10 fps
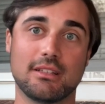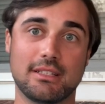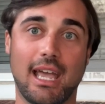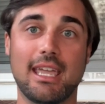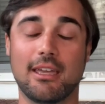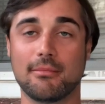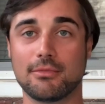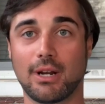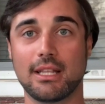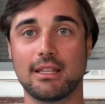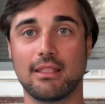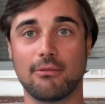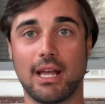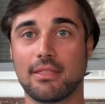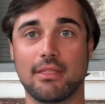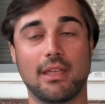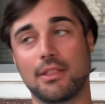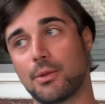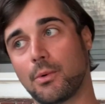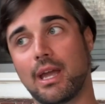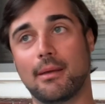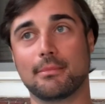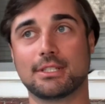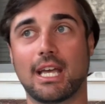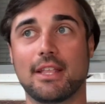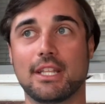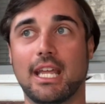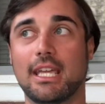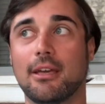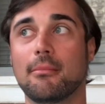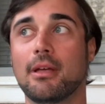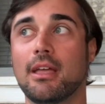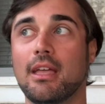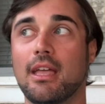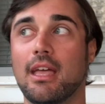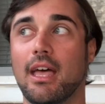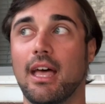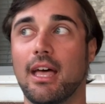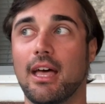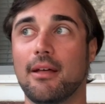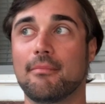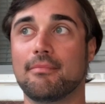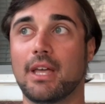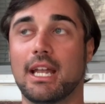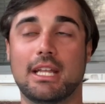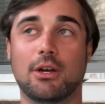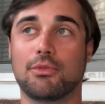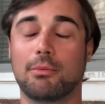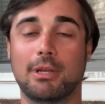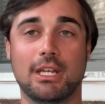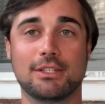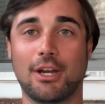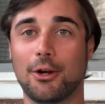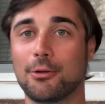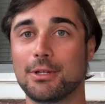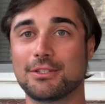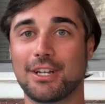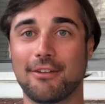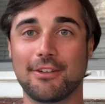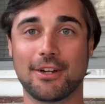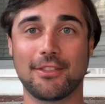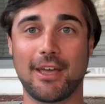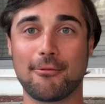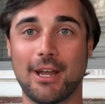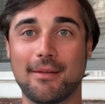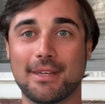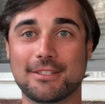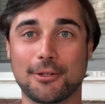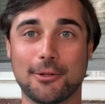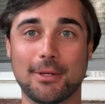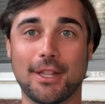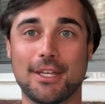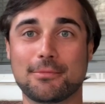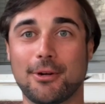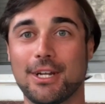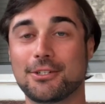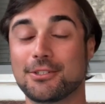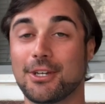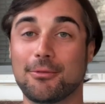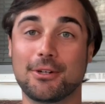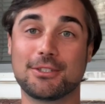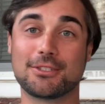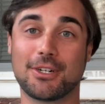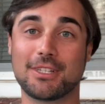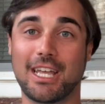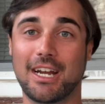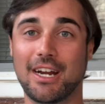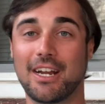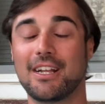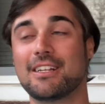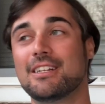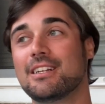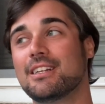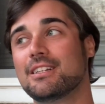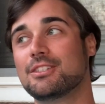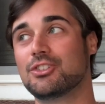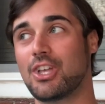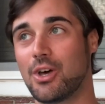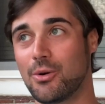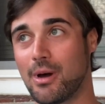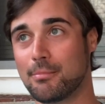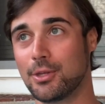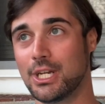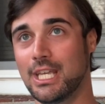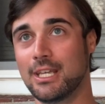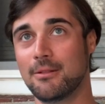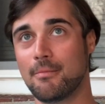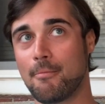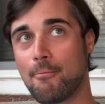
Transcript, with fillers: dam, right at the ramp beside the dam. I didn't know if there'd be any tournaments, and I figured that ramp gets a little bit less pressure, so I wanted to start there. So I put in,